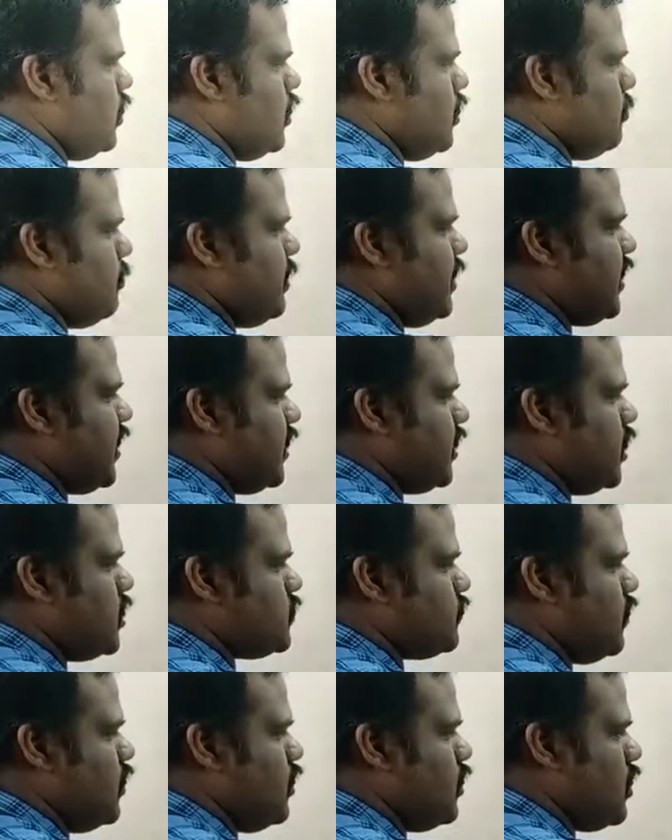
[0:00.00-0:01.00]
materials
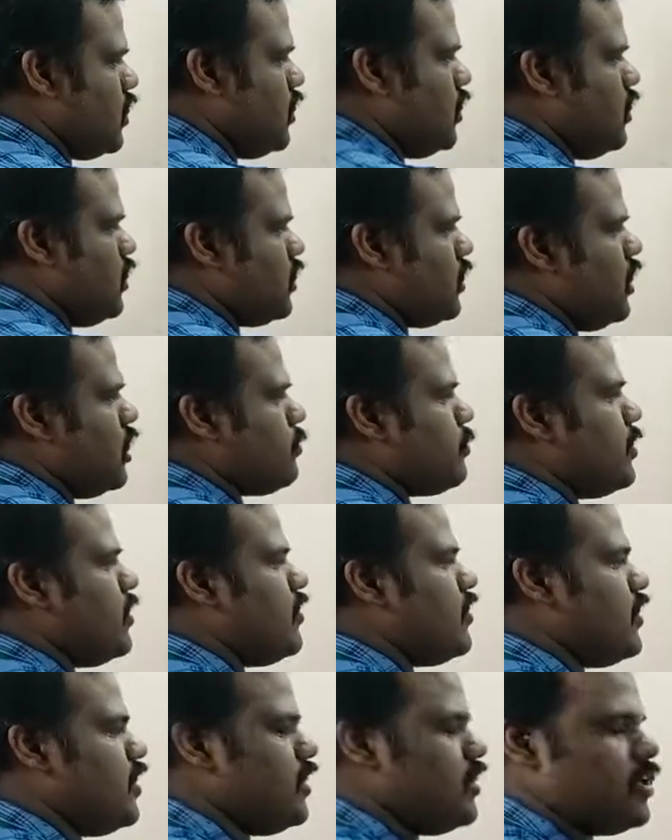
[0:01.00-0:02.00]
for
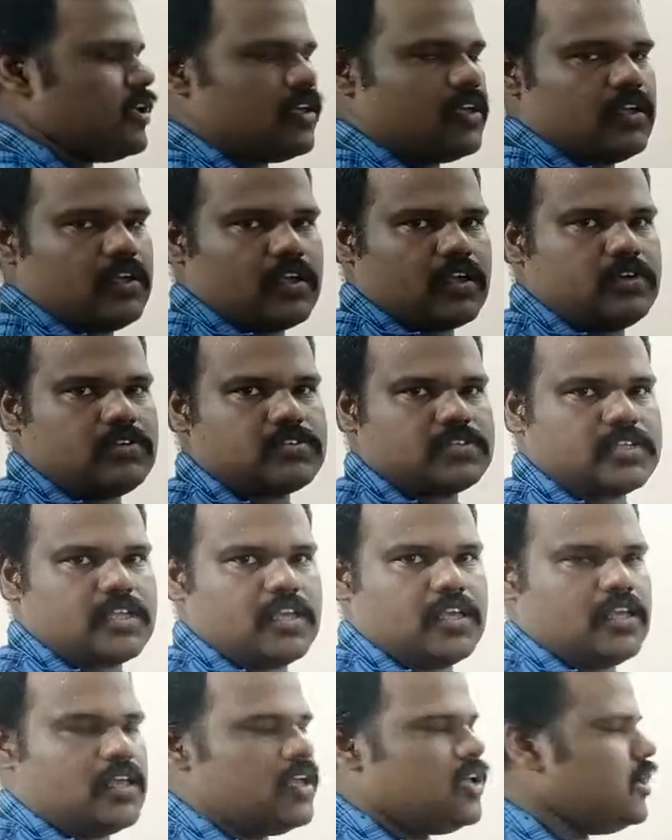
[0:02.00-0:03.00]
carpentry, you could
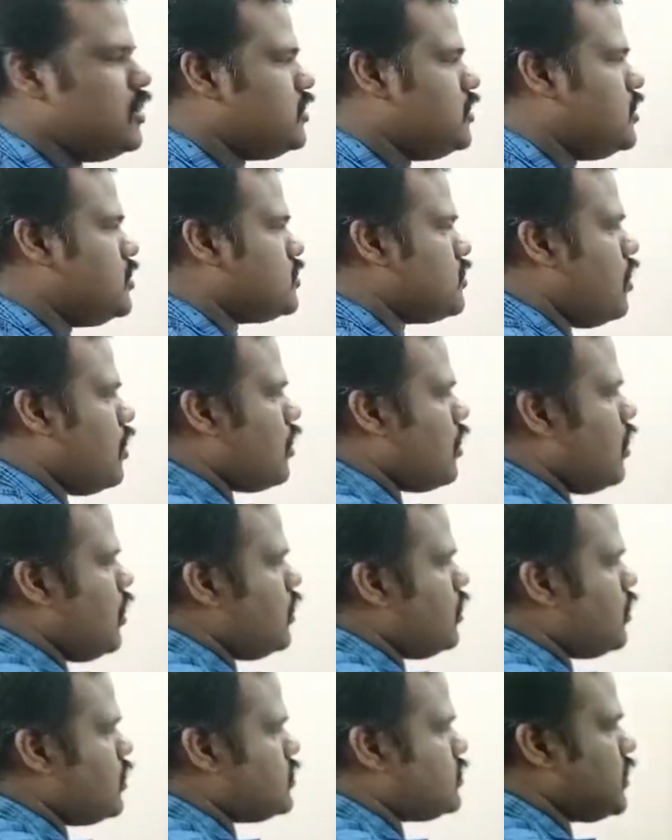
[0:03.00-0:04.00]
see these are
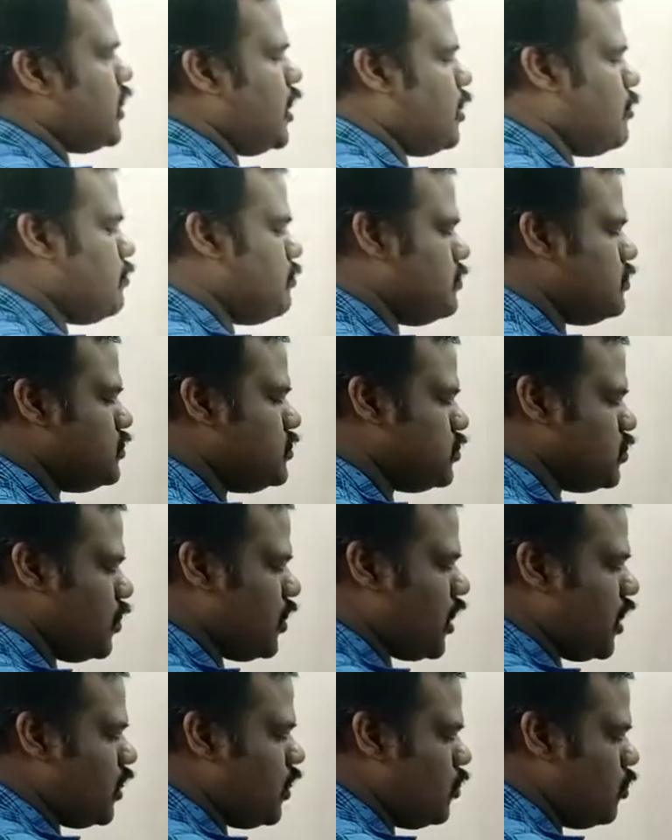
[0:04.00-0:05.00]
under same, so you
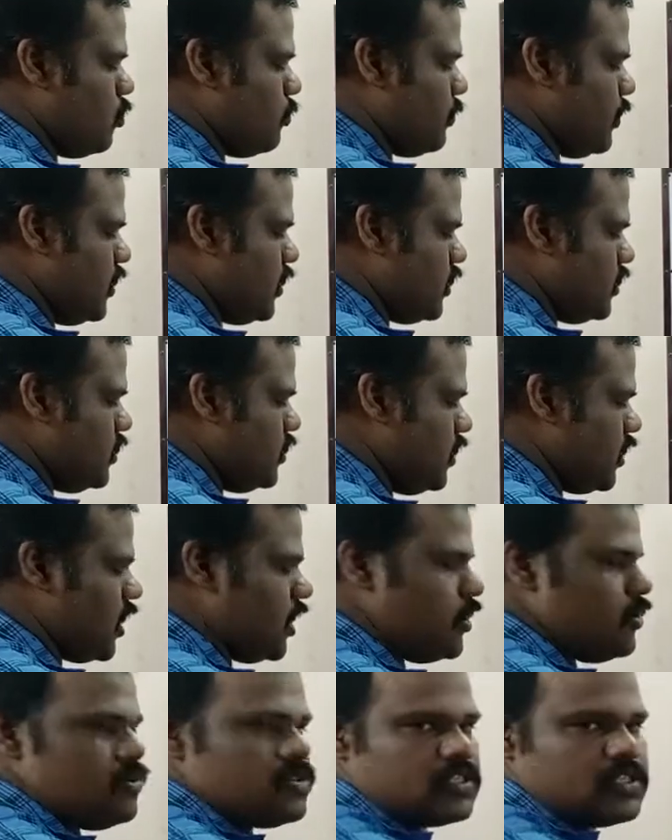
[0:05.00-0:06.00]
can group it, you
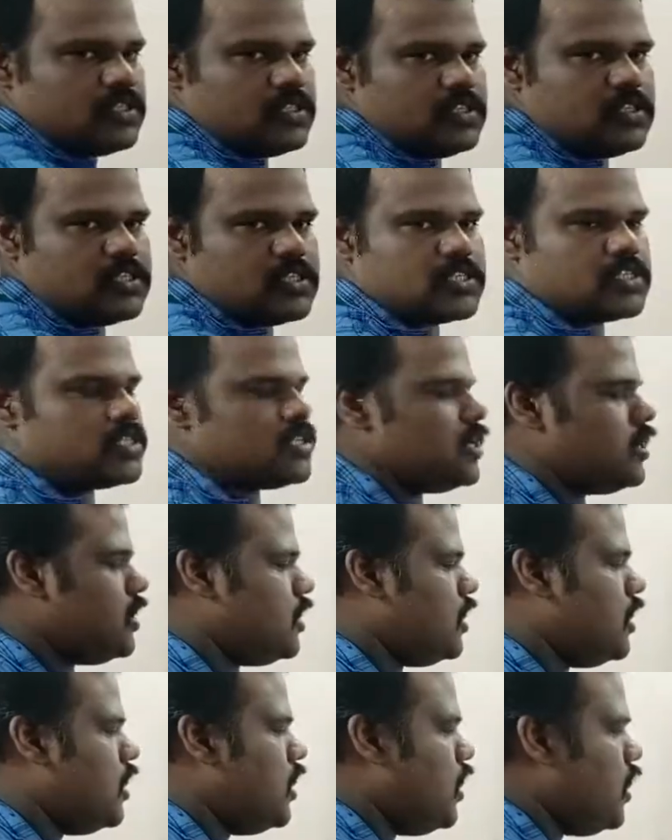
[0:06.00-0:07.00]
can use this.
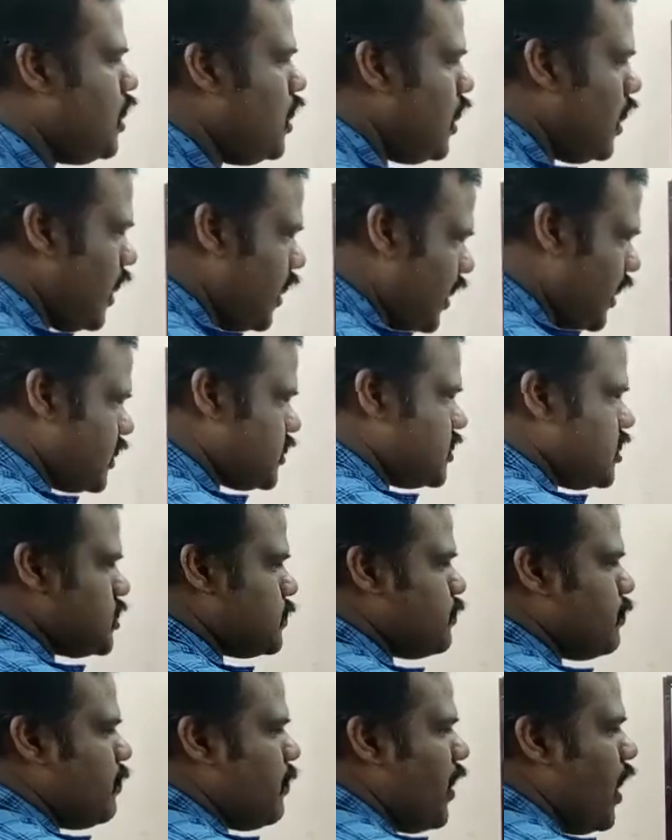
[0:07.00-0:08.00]
And next
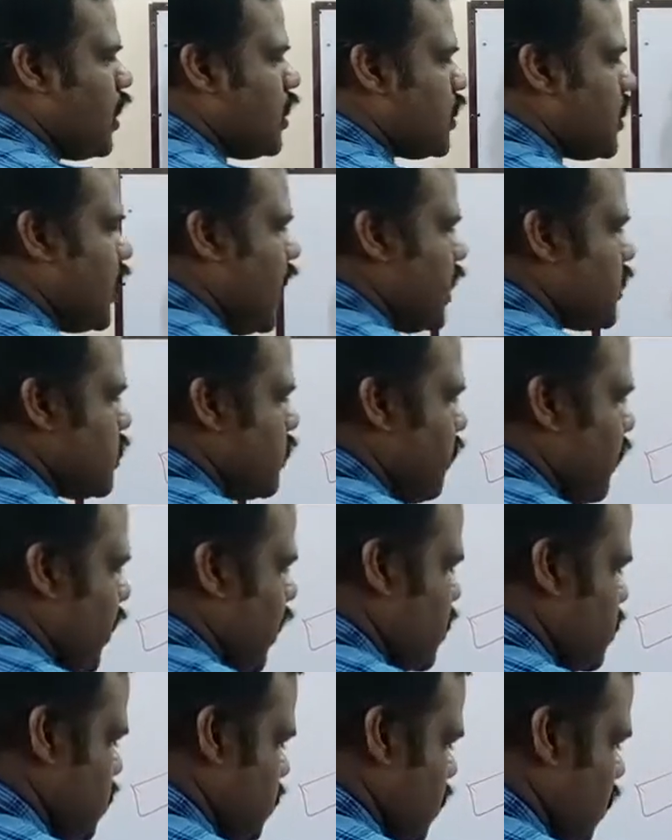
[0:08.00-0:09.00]
is part
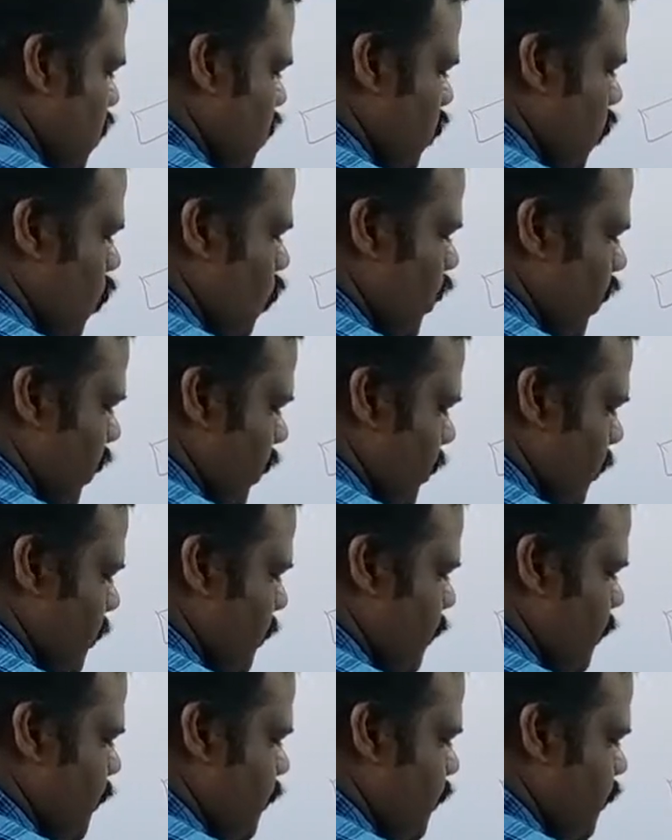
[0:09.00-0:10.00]
classification and
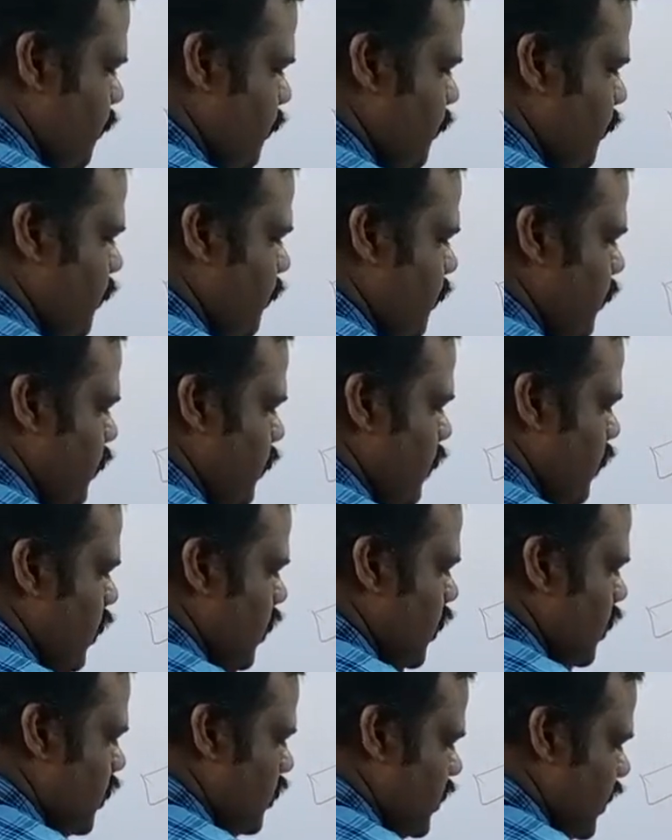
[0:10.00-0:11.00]
coding,
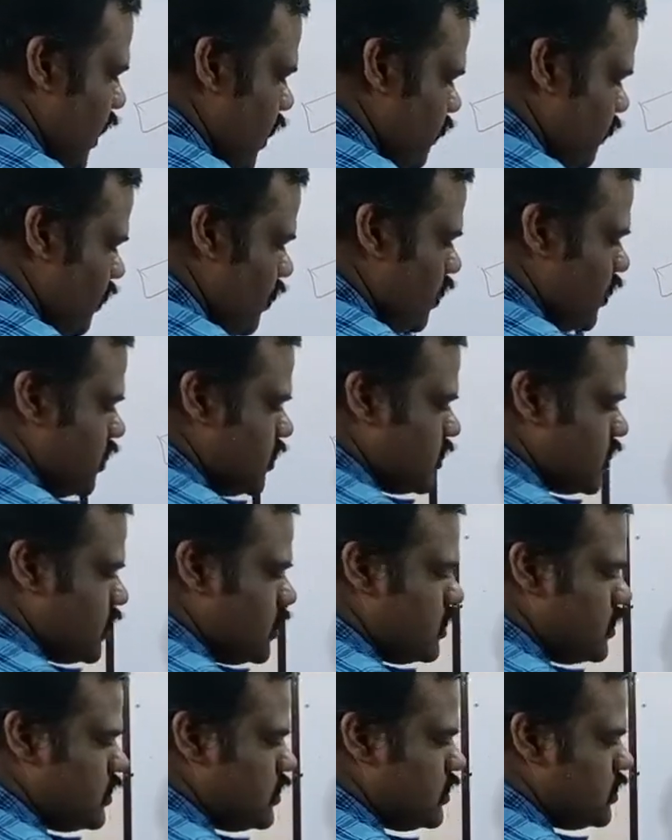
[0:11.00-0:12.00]
that we will
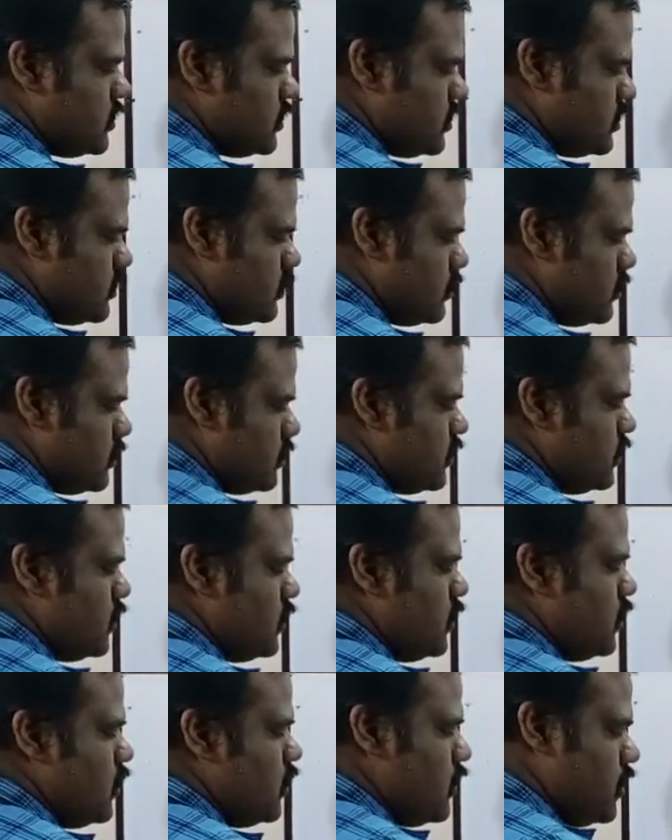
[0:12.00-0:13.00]
discuss
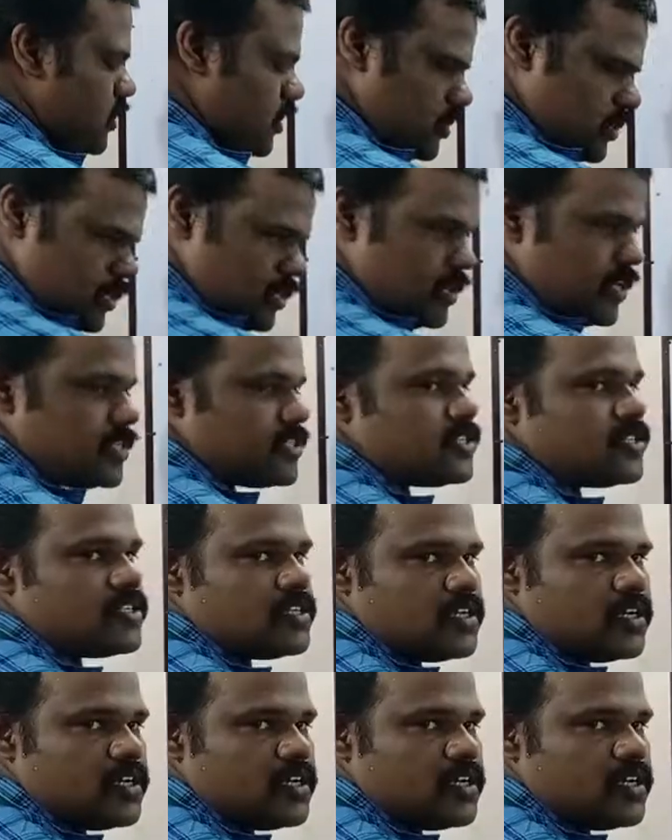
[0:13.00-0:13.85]
in the next